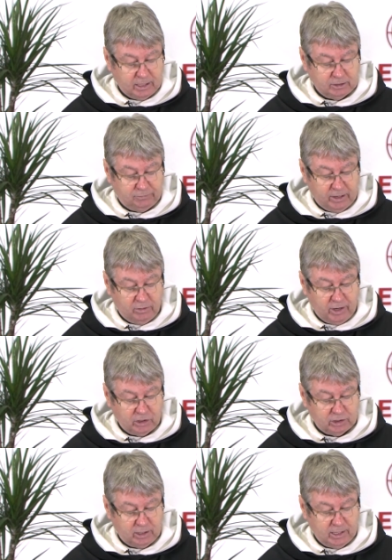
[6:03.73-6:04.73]
its
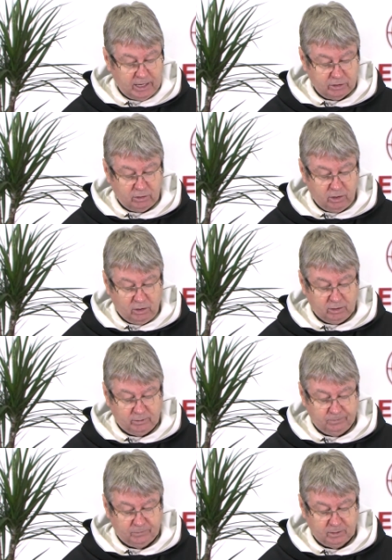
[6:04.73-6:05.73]
veneration later
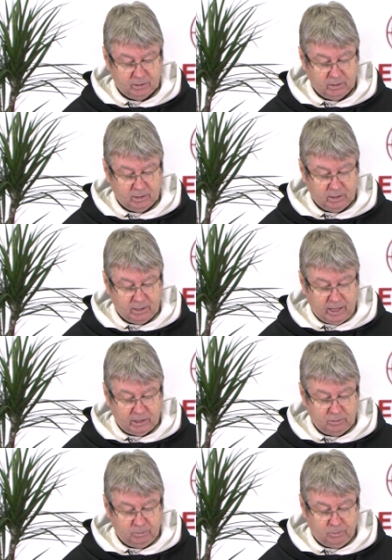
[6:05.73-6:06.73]
on
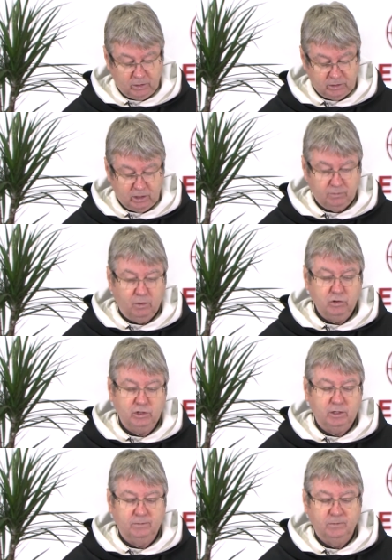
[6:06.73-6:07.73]
and put the
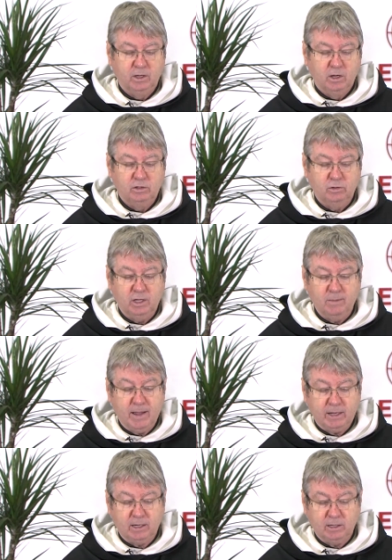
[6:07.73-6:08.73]
devotion to the
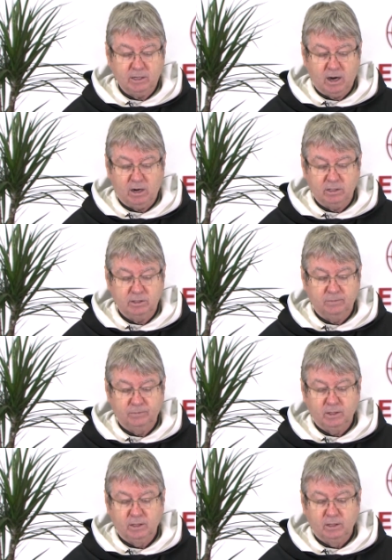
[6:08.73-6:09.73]
Immaculate Heart
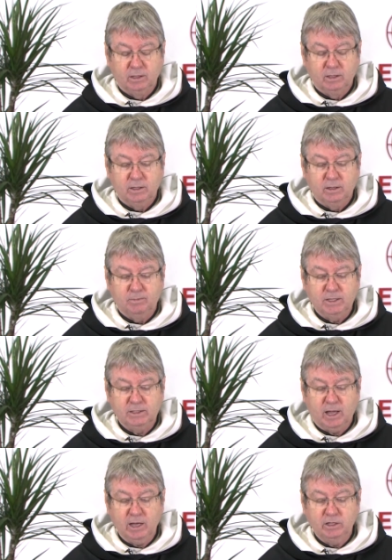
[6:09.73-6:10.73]

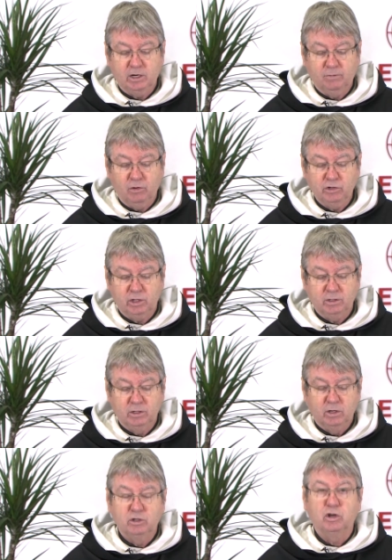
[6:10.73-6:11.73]
beside the devotion
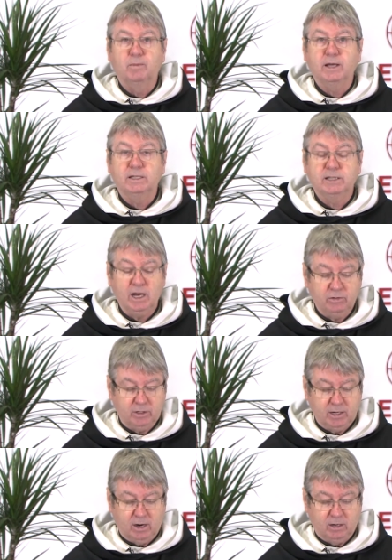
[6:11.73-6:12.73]
to my
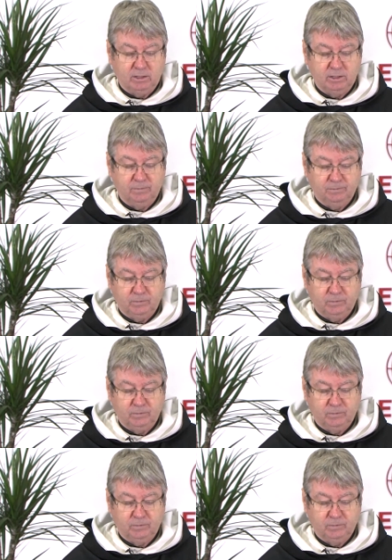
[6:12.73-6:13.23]
Sacred Heart.